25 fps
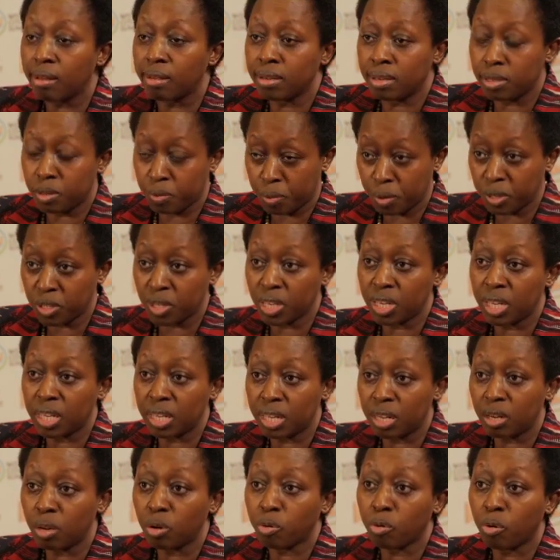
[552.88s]
especially
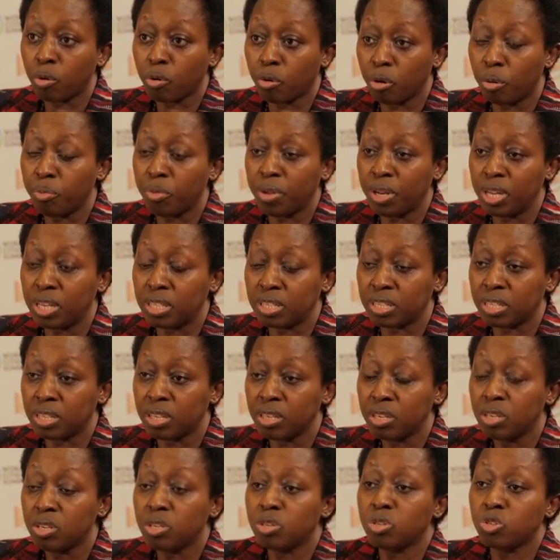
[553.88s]
the local community,
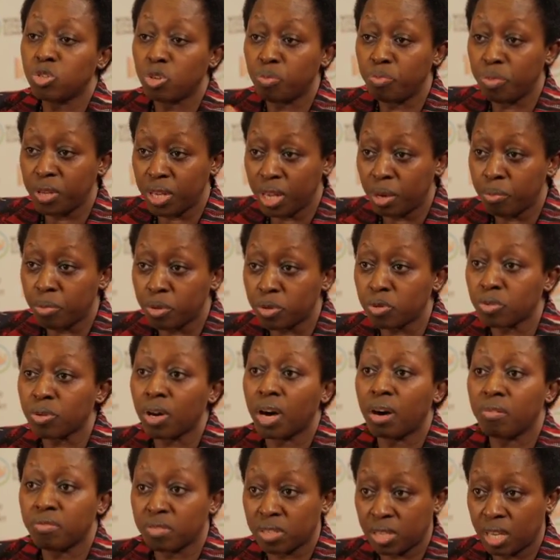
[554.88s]
to be able to
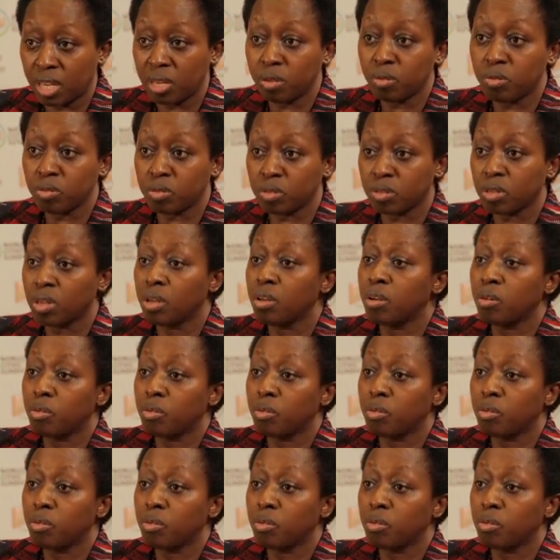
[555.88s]
have skills